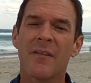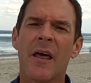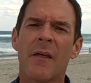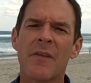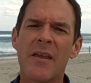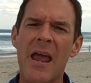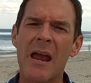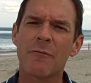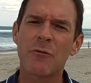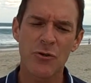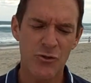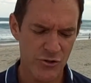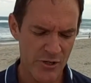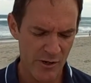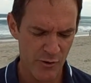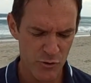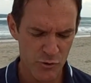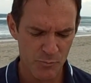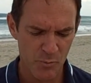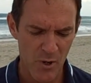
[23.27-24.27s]
Now, the average
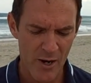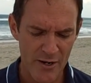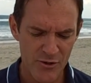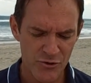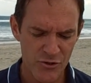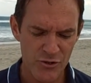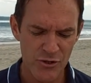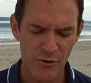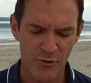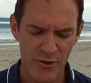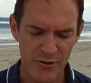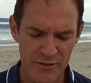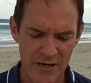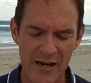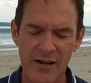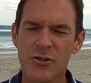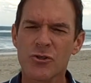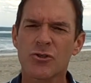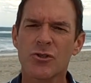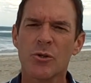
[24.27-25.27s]
sales price year to
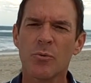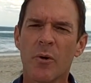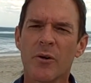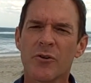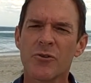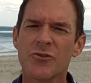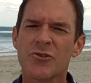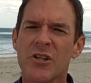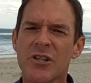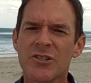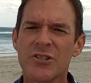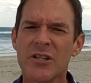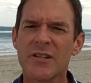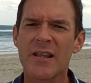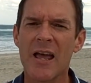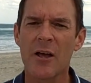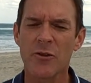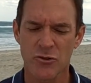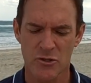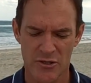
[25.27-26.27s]
date is
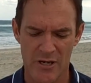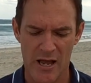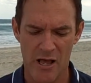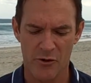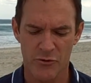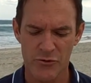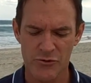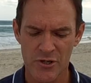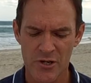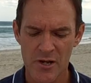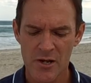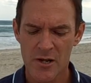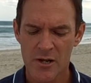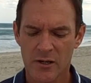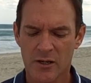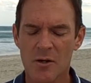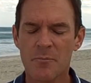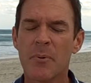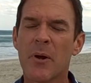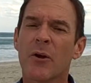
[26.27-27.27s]
$260,000
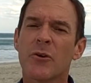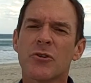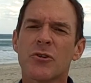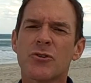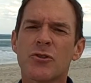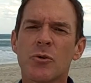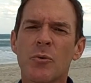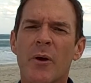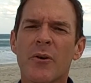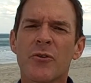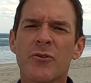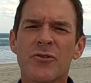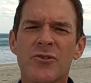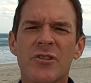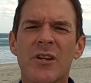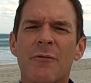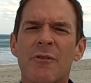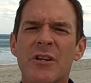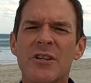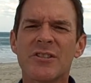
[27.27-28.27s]
compared to
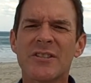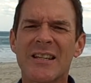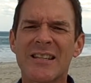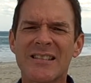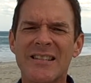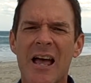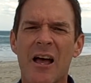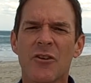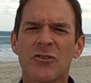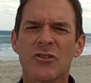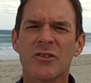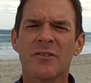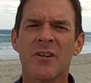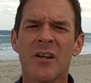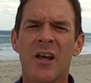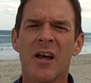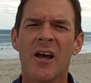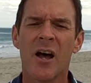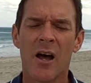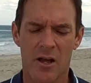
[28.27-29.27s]
$276,000
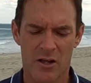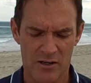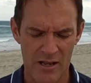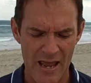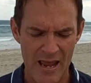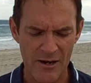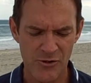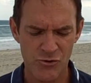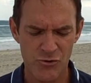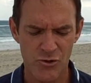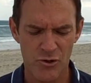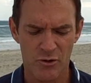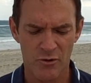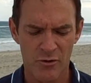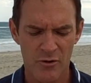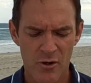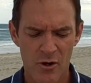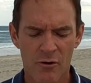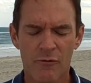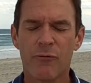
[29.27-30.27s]
last
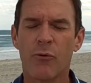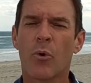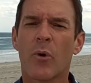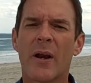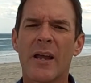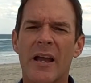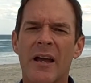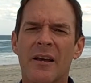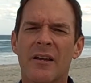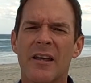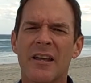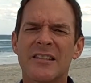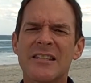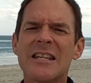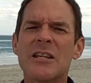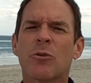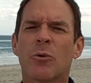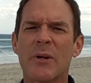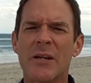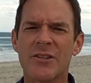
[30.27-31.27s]
year, for a
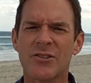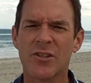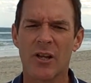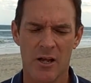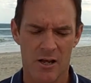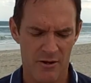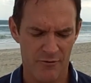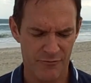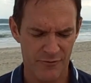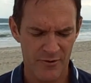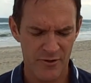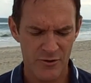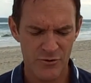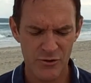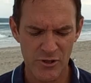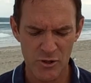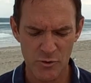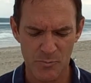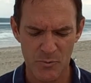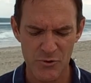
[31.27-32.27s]
decrease of
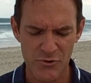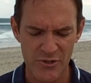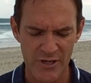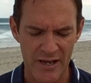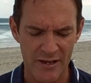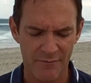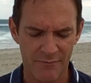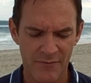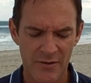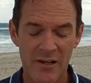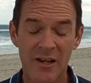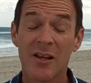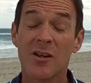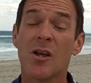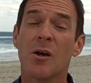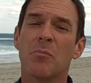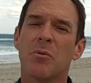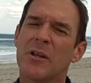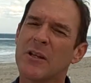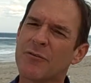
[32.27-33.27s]
6%.
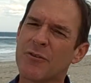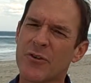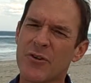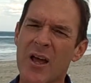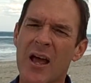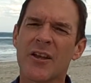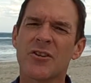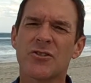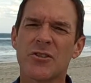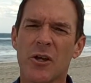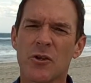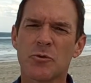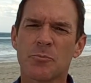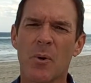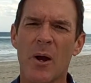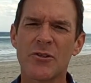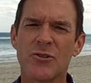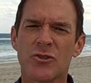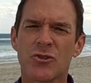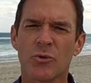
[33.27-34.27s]
Now, believe it or not, sales
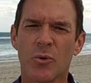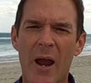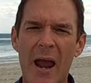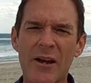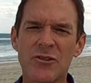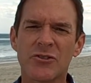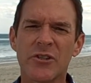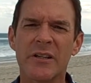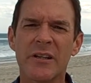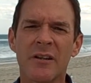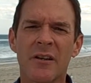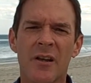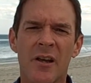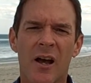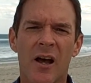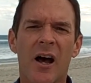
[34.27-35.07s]
prices are actually